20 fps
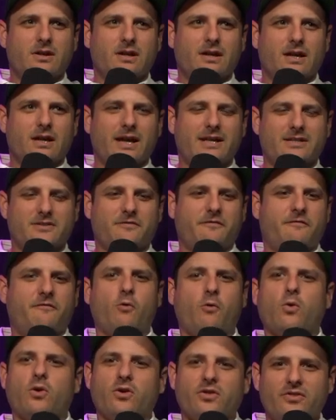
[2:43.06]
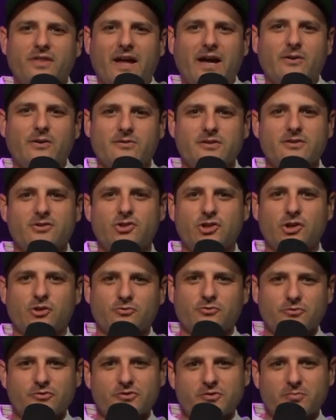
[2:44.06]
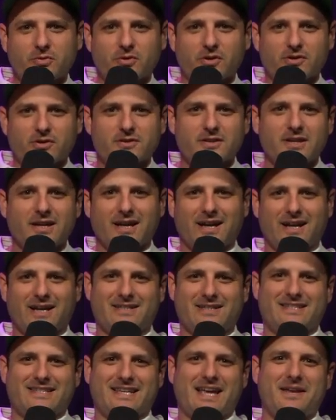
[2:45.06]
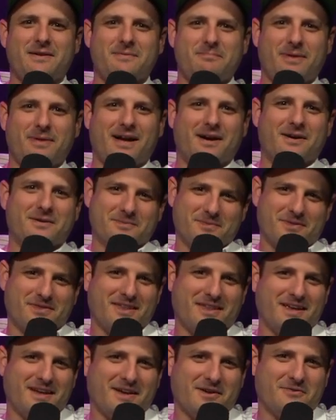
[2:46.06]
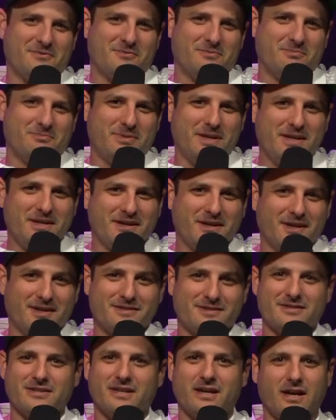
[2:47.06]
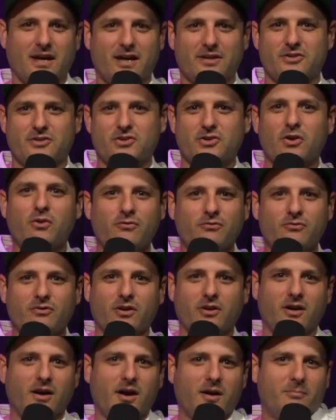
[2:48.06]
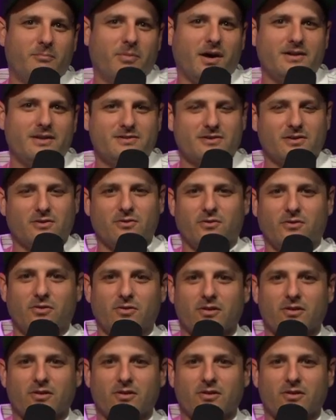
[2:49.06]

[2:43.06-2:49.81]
it's 4,000 children's books, a 10-pound thing of peanuts, a sofa, a bicycle.